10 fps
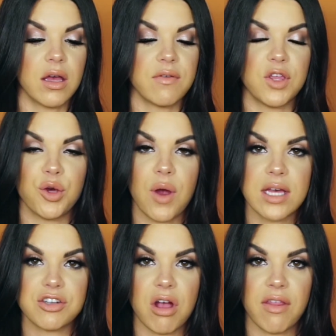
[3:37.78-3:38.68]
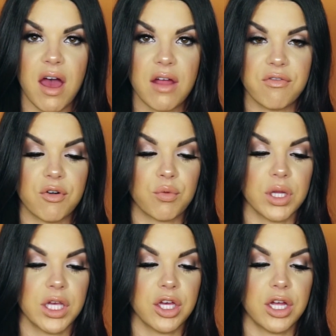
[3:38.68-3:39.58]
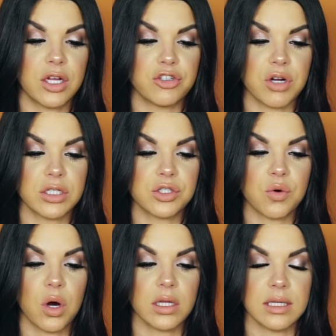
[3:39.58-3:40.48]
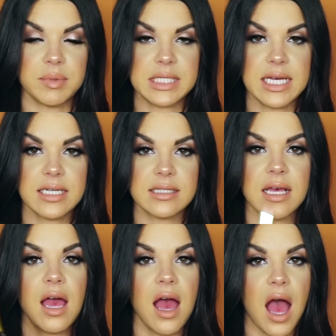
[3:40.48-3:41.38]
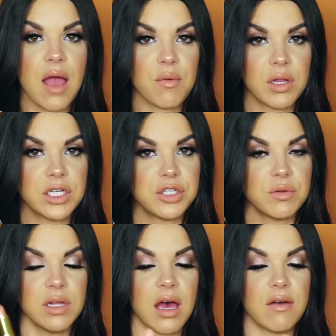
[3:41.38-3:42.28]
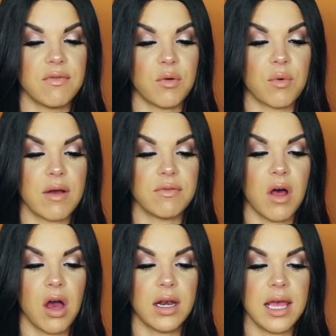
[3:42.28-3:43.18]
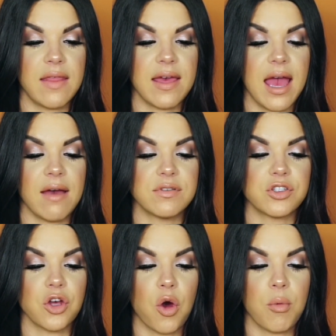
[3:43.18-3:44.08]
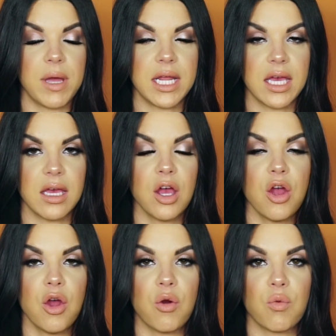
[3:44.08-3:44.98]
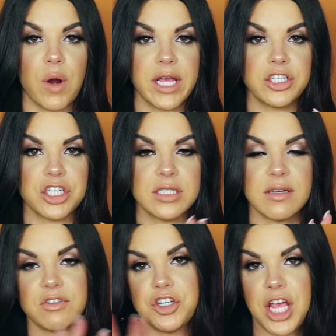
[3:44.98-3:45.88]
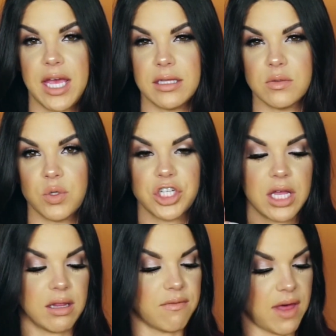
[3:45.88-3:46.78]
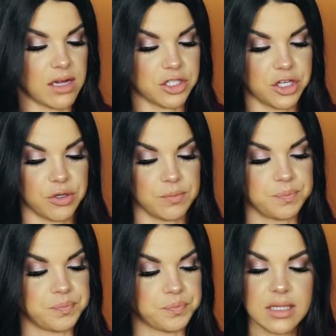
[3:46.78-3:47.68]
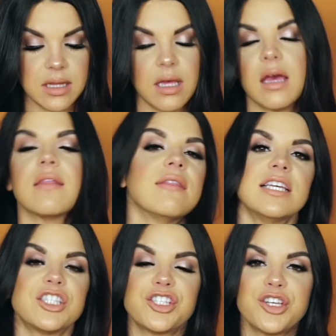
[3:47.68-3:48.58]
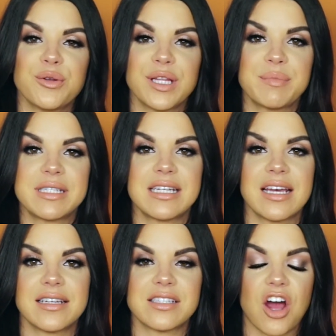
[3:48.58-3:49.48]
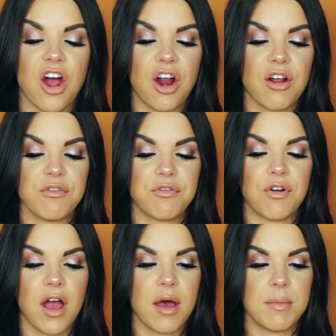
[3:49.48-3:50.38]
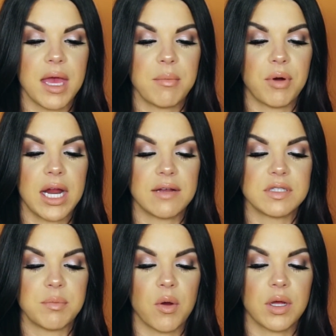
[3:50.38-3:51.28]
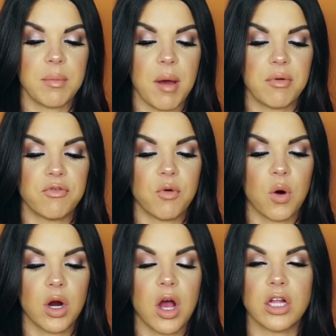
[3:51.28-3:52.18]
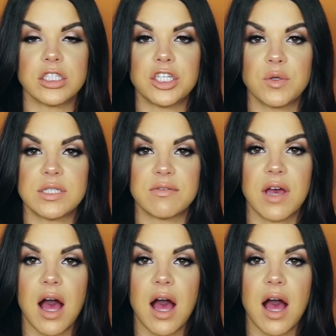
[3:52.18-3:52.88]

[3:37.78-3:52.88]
If you guys are on the hunt for really good drugstore lipsticks, I really do love Revlon, and they have so many ranges of shades, which I love that too. These two lipsticks are from a brand I've spoken about before called Dose of